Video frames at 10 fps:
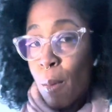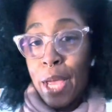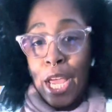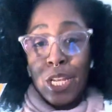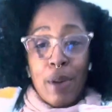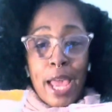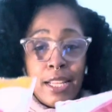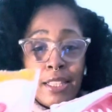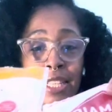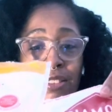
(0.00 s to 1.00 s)
But
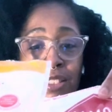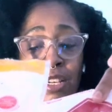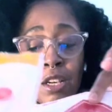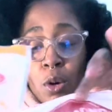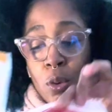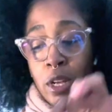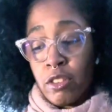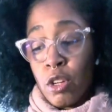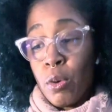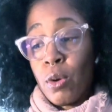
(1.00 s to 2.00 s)
anyway, these are what
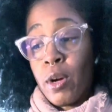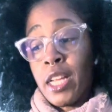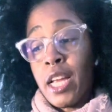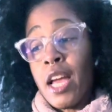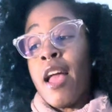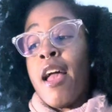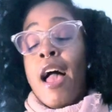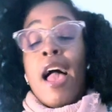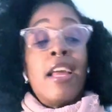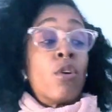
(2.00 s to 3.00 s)
is going on here. And